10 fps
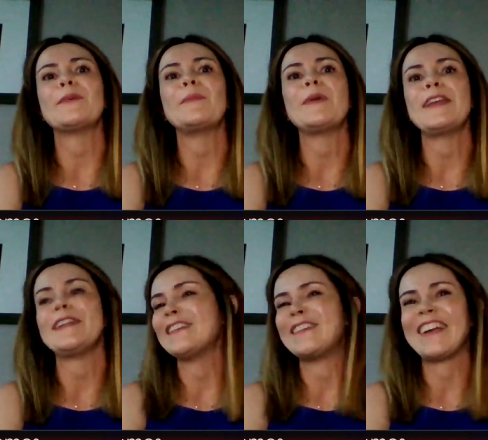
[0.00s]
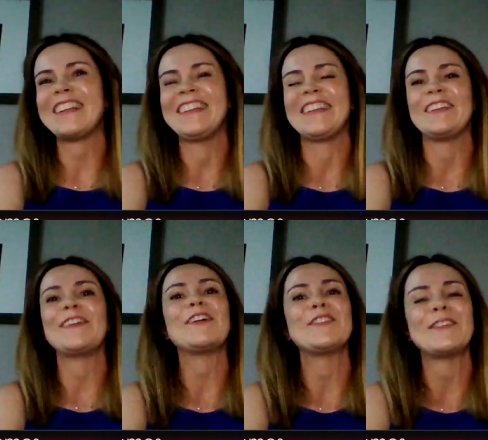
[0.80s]
being a leader, right? Yeah.
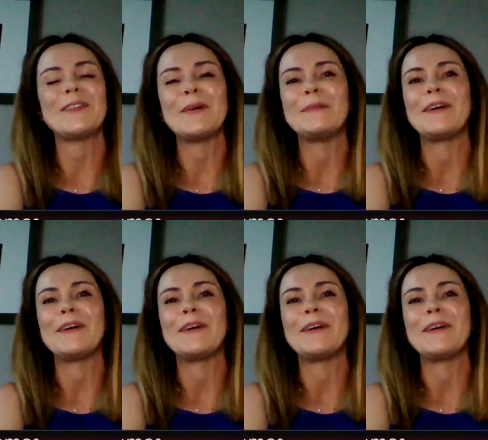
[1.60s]
Oh,